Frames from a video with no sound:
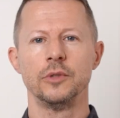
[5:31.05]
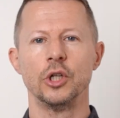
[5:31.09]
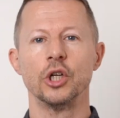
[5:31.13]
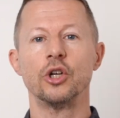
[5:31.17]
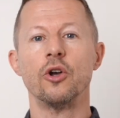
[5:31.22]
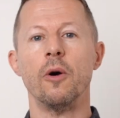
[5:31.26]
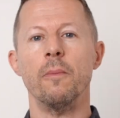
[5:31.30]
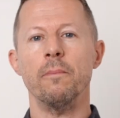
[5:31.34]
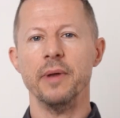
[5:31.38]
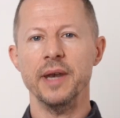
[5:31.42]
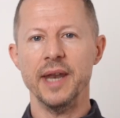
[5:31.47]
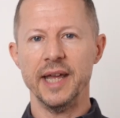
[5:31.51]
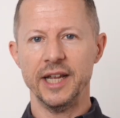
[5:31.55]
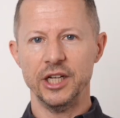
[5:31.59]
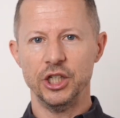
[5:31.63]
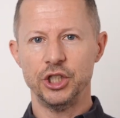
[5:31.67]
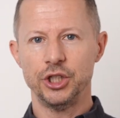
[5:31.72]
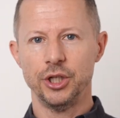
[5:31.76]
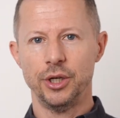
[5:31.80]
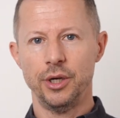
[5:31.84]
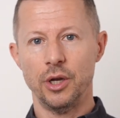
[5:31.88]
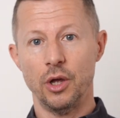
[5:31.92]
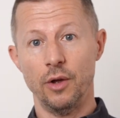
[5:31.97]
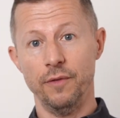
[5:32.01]
The
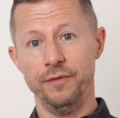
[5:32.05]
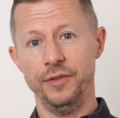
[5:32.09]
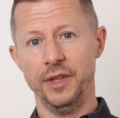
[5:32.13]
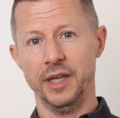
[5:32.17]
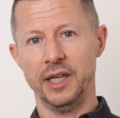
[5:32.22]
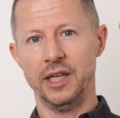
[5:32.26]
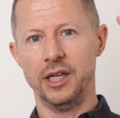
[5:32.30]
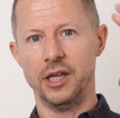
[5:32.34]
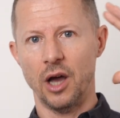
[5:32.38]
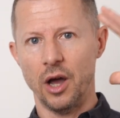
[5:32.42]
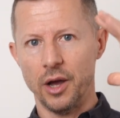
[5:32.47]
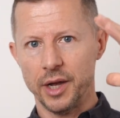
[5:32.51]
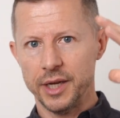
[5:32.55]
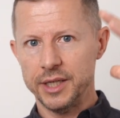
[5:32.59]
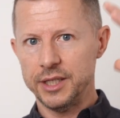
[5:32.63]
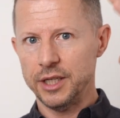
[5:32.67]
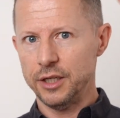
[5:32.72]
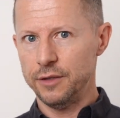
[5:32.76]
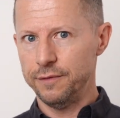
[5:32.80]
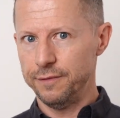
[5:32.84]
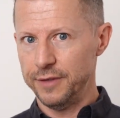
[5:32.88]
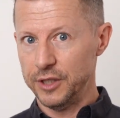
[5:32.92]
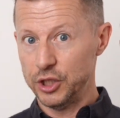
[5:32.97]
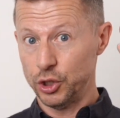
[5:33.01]
combination of the
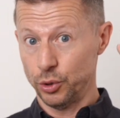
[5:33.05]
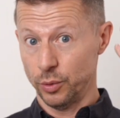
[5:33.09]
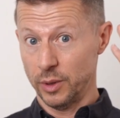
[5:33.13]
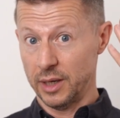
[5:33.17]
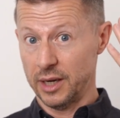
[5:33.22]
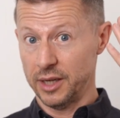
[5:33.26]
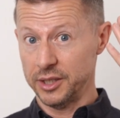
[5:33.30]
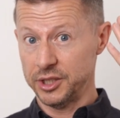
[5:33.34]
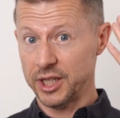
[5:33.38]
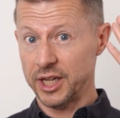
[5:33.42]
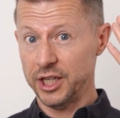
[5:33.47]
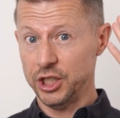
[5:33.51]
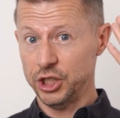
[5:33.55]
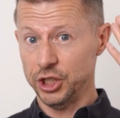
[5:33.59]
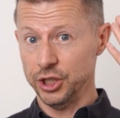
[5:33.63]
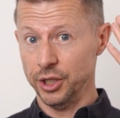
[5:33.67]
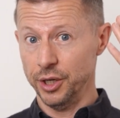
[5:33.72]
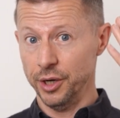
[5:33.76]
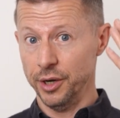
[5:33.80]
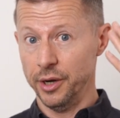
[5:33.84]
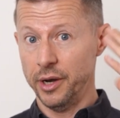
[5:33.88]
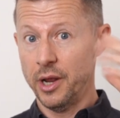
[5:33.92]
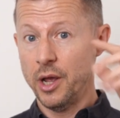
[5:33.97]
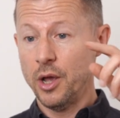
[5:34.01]
guided
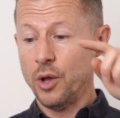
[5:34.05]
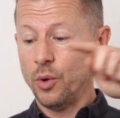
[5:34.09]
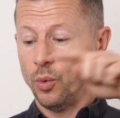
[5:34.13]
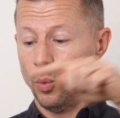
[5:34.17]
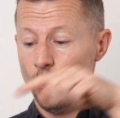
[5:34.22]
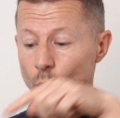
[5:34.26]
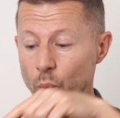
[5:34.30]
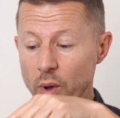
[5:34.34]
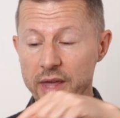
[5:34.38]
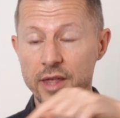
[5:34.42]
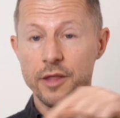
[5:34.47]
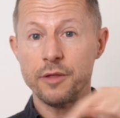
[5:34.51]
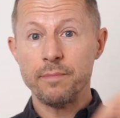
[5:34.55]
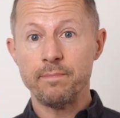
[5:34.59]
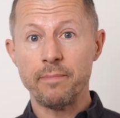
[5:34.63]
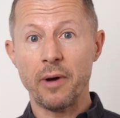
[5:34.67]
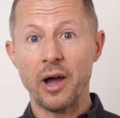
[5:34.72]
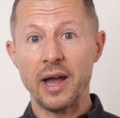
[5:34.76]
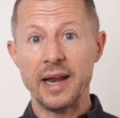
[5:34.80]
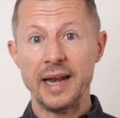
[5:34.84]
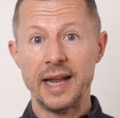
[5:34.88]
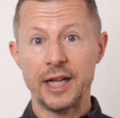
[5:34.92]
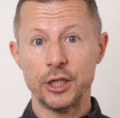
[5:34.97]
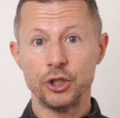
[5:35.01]
visualization with
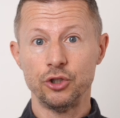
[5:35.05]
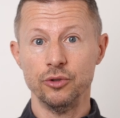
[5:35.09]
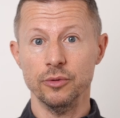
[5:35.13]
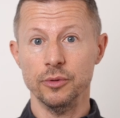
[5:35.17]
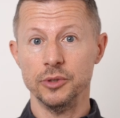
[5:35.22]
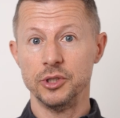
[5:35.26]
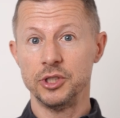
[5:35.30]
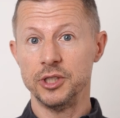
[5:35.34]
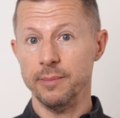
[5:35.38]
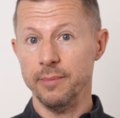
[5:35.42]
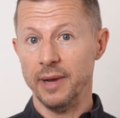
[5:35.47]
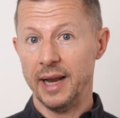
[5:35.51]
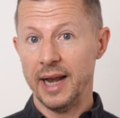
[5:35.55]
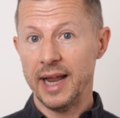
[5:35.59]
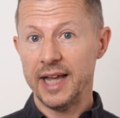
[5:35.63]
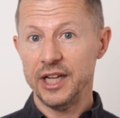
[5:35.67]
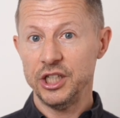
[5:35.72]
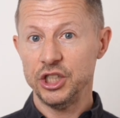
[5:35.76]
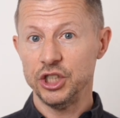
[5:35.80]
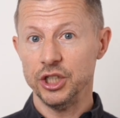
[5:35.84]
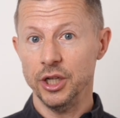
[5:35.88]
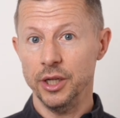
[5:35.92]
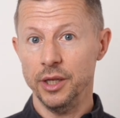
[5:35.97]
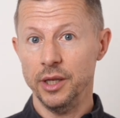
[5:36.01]
bilateral
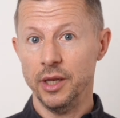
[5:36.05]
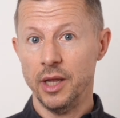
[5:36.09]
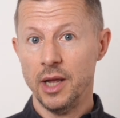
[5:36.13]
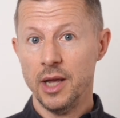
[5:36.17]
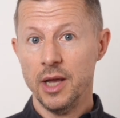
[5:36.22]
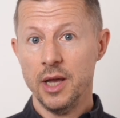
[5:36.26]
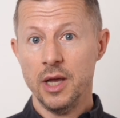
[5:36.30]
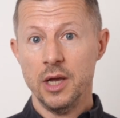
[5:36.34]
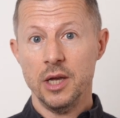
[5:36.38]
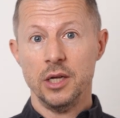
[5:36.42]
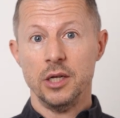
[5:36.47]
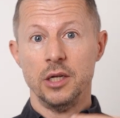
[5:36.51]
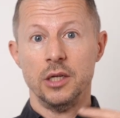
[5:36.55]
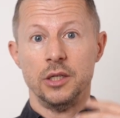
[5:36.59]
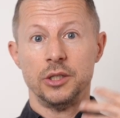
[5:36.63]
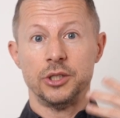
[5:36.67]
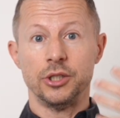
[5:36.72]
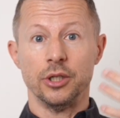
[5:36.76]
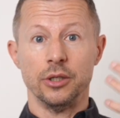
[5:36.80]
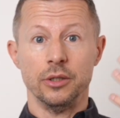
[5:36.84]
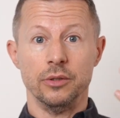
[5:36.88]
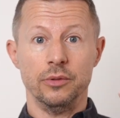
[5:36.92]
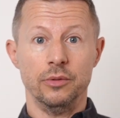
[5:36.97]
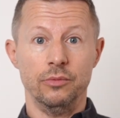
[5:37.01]
stimulation,
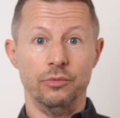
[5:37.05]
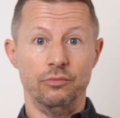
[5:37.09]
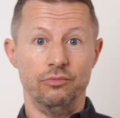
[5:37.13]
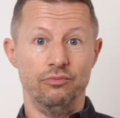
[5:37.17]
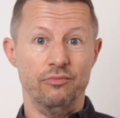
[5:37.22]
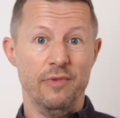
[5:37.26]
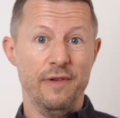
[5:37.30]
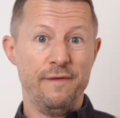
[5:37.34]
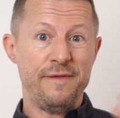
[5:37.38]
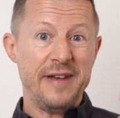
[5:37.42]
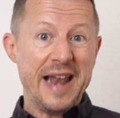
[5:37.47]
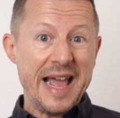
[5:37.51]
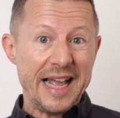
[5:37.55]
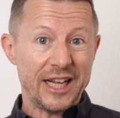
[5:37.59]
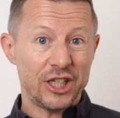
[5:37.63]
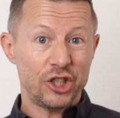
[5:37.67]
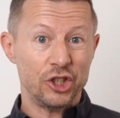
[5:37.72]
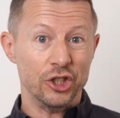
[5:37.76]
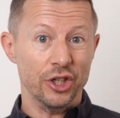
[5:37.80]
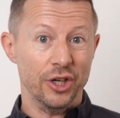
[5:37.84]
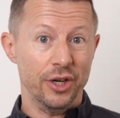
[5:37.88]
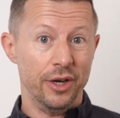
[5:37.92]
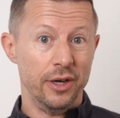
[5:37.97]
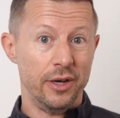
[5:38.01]
so
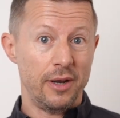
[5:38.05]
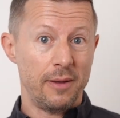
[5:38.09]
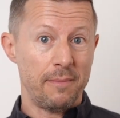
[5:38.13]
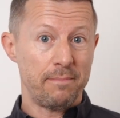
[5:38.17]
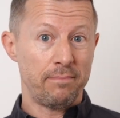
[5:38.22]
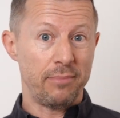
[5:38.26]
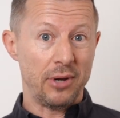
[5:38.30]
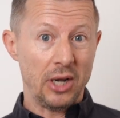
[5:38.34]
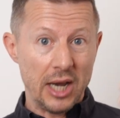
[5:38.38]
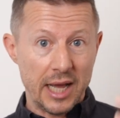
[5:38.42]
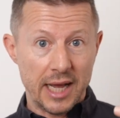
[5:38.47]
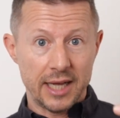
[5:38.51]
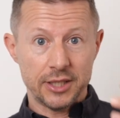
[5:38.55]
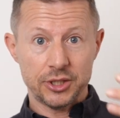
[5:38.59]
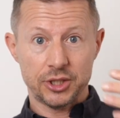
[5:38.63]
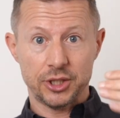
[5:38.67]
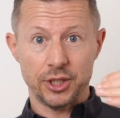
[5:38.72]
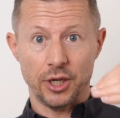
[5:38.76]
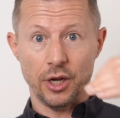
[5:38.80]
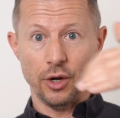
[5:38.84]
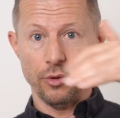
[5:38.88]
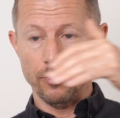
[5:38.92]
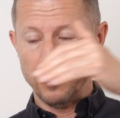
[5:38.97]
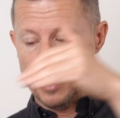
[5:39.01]
reflection plus
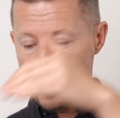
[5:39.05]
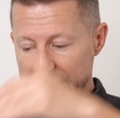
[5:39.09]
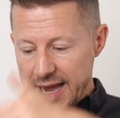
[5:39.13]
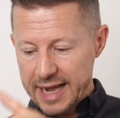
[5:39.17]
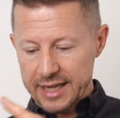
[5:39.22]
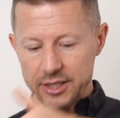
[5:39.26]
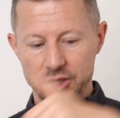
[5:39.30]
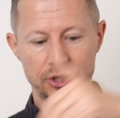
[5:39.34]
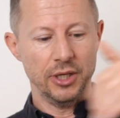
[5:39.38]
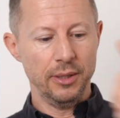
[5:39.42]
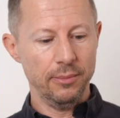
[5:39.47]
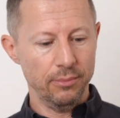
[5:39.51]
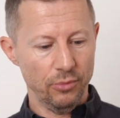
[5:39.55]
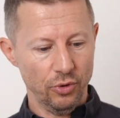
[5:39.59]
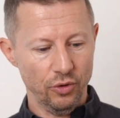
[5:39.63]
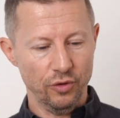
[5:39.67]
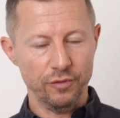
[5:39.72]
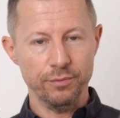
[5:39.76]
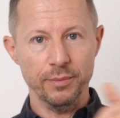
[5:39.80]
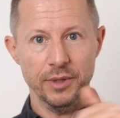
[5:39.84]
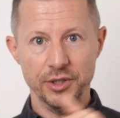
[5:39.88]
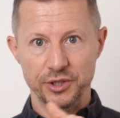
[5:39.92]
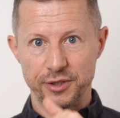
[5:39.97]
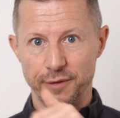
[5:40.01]
a relaxing
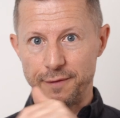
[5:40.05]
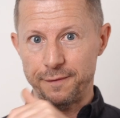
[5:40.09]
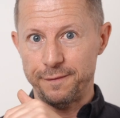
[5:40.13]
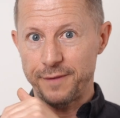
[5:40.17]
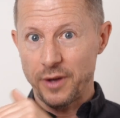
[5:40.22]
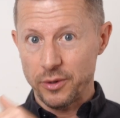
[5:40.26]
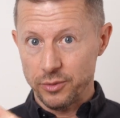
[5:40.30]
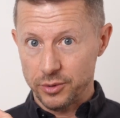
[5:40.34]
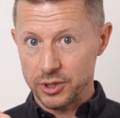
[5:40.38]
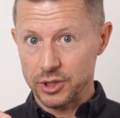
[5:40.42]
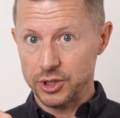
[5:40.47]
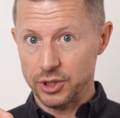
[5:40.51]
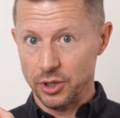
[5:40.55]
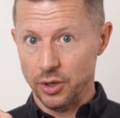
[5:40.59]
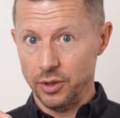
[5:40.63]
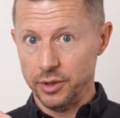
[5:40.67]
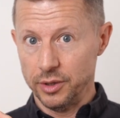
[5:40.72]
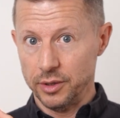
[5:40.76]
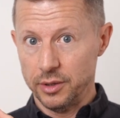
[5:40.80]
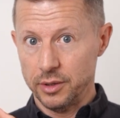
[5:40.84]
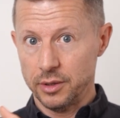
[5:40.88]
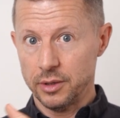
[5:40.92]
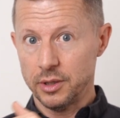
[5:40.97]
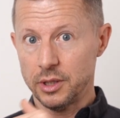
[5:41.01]
movement to focus
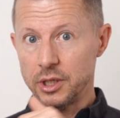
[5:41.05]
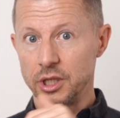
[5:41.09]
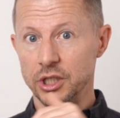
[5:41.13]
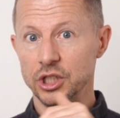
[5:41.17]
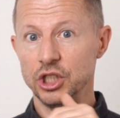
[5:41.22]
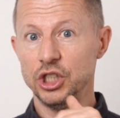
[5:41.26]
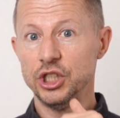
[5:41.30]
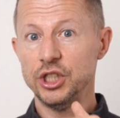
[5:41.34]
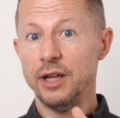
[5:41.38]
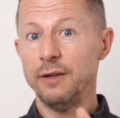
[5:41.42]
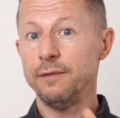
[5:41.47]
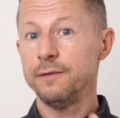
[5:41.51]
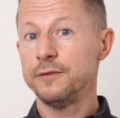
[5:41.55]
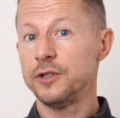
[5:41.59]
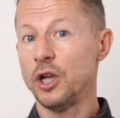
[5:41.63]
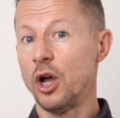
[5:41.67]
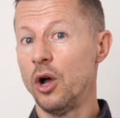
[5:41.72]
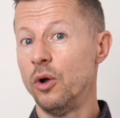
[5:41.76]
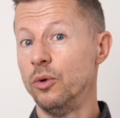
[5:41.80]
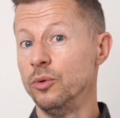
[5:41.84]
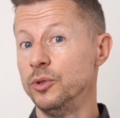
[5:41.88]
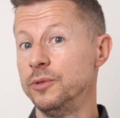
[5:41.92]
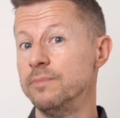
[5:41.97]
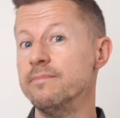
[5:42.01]
on, can shift
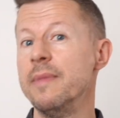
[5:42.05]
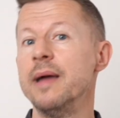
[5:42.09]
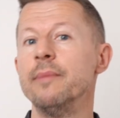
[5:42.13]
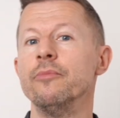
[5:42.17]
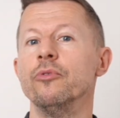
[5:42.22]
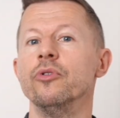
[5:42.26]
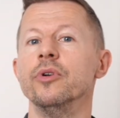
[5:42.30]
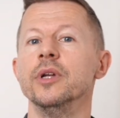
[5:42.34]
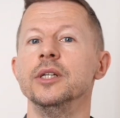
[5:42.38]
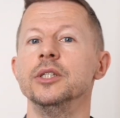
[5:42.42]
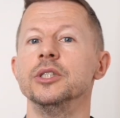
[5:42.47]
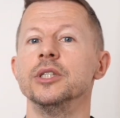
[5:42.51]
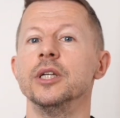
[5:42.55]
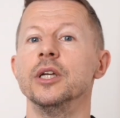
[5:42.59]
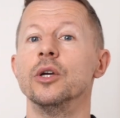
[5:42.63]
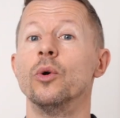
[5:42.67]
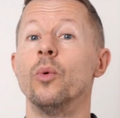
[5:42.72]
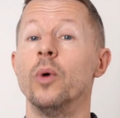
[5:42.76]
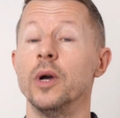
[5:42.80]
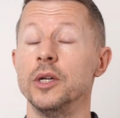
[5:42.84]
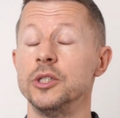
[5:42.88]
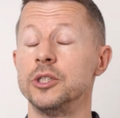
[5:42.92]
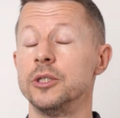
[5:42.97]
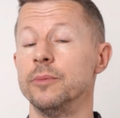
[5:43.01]
old memories in
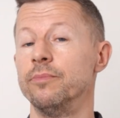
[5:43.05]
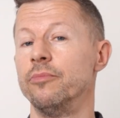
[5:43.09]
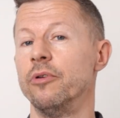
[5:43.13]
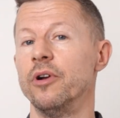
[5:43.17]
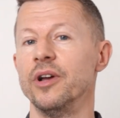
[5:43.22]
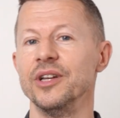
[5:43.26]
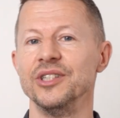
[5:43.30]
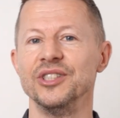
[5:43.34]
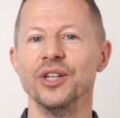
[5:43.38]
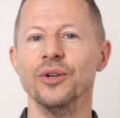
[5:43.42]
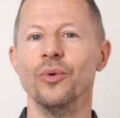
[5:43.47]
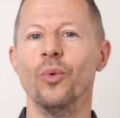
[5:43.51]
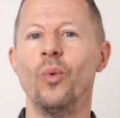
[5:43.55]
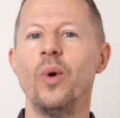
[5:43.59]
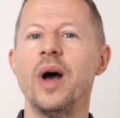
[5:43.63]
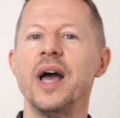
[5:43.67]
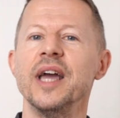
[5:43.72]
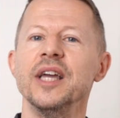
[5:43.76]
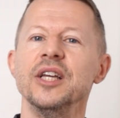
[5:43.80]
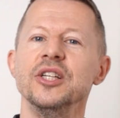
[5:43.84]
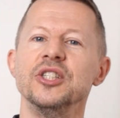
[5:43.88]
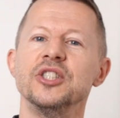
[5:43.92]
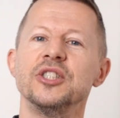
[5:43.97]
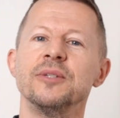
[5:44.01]
quite surprising
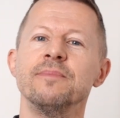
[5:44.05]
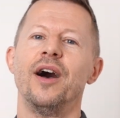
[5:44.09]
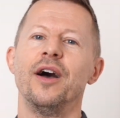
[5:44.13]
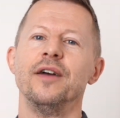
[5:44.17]
ways.